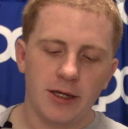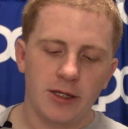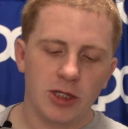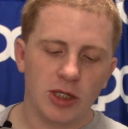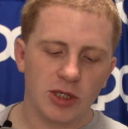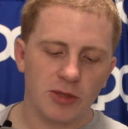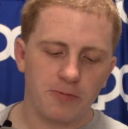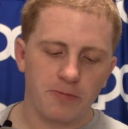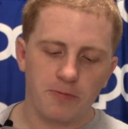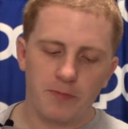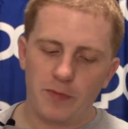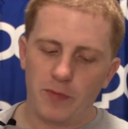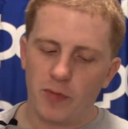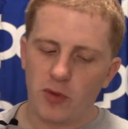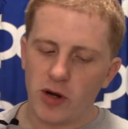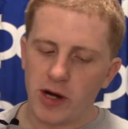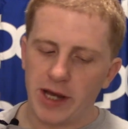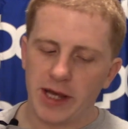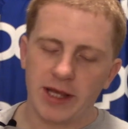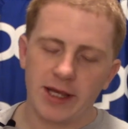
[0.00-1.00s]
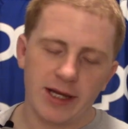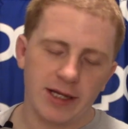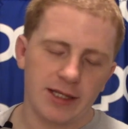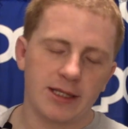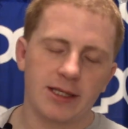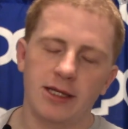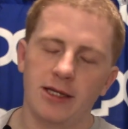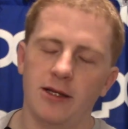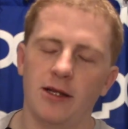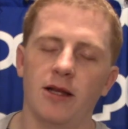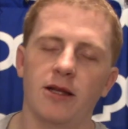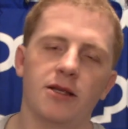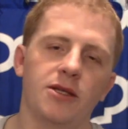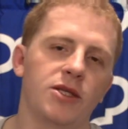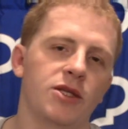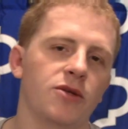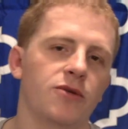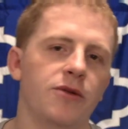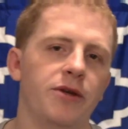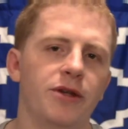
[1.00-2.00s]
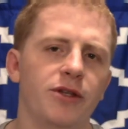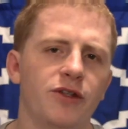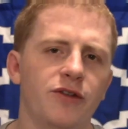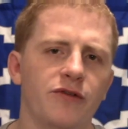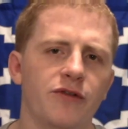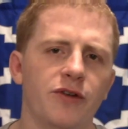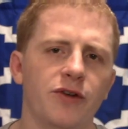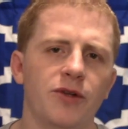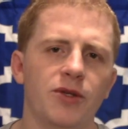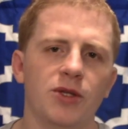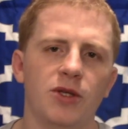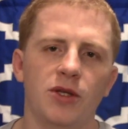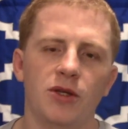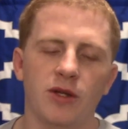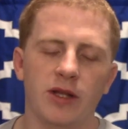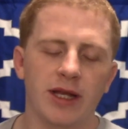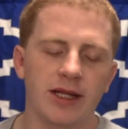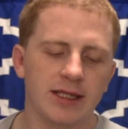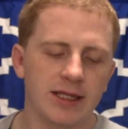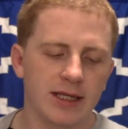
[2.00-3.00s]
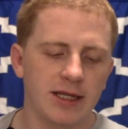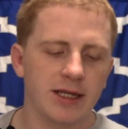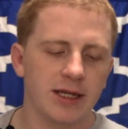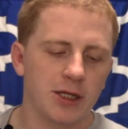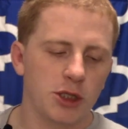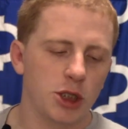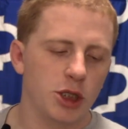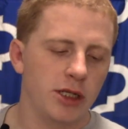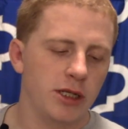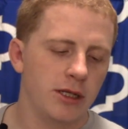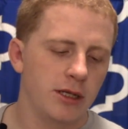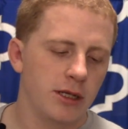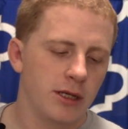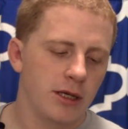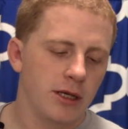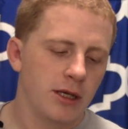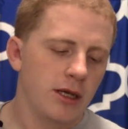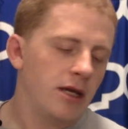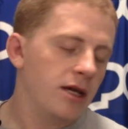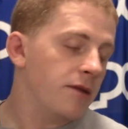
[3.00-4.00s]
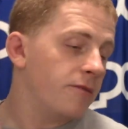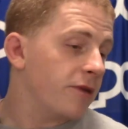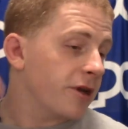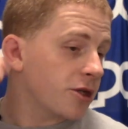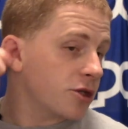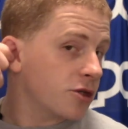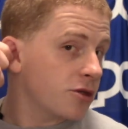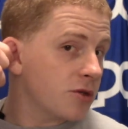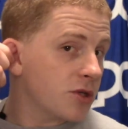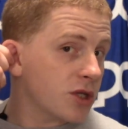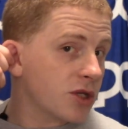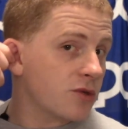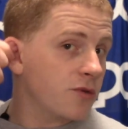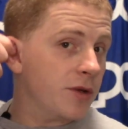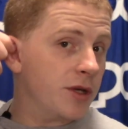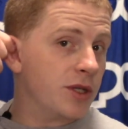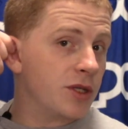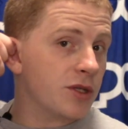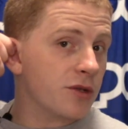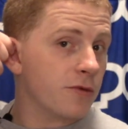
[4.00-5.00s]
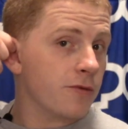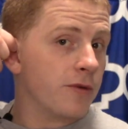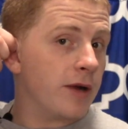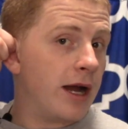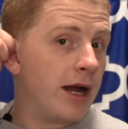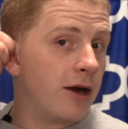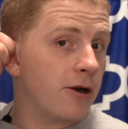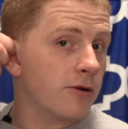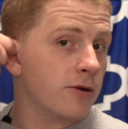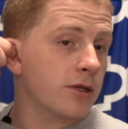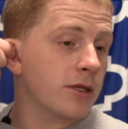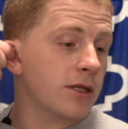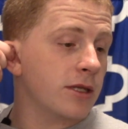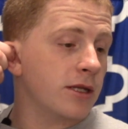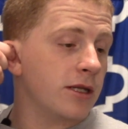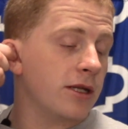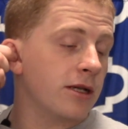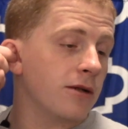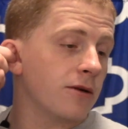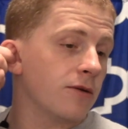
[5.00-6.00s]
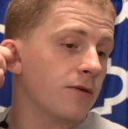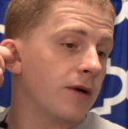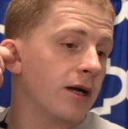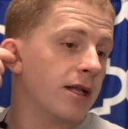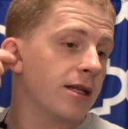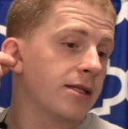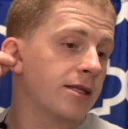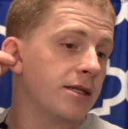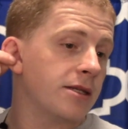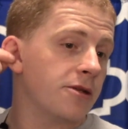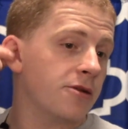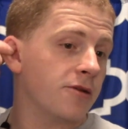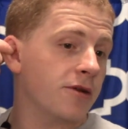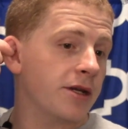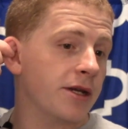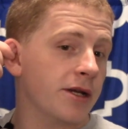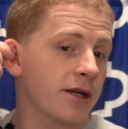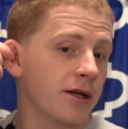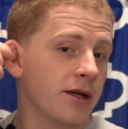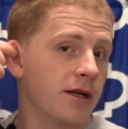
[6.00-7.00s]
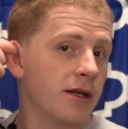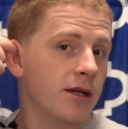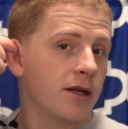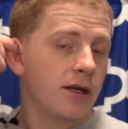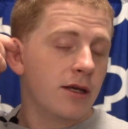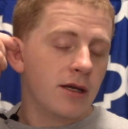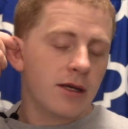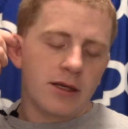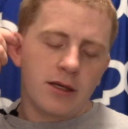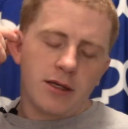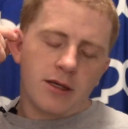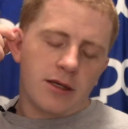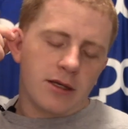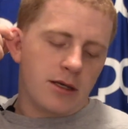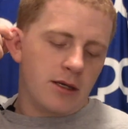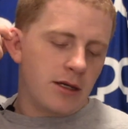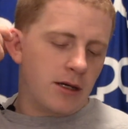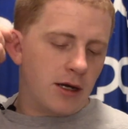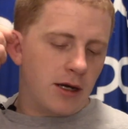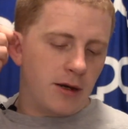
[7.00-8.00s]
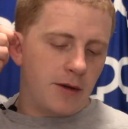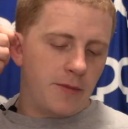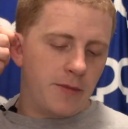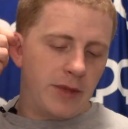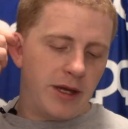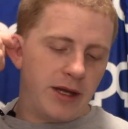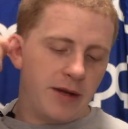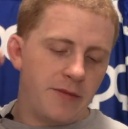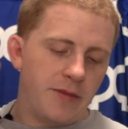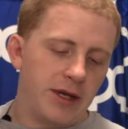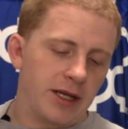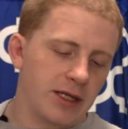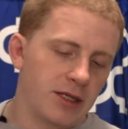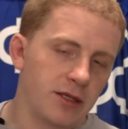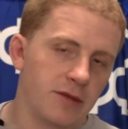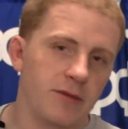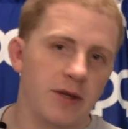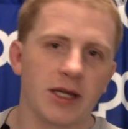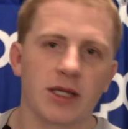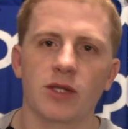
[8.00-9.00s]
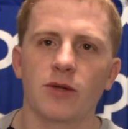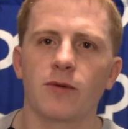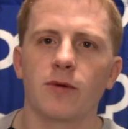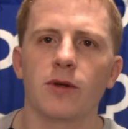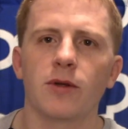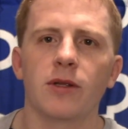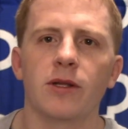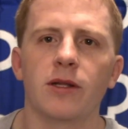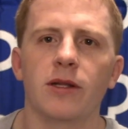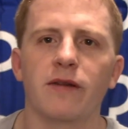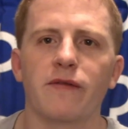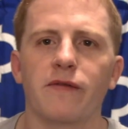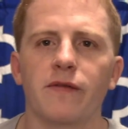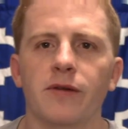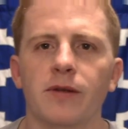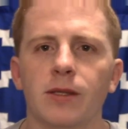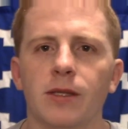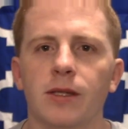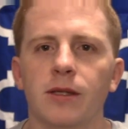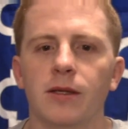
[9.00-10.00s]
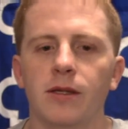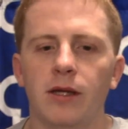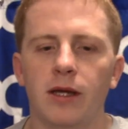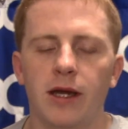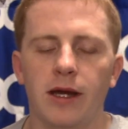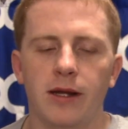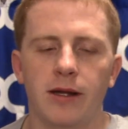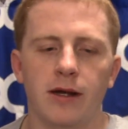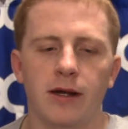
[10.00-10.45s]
just break that seal on the syringe first, you know, that stiction, and make sure you squeeze around the needle while it's in your ear oh man, it makes it makes a world of difference. And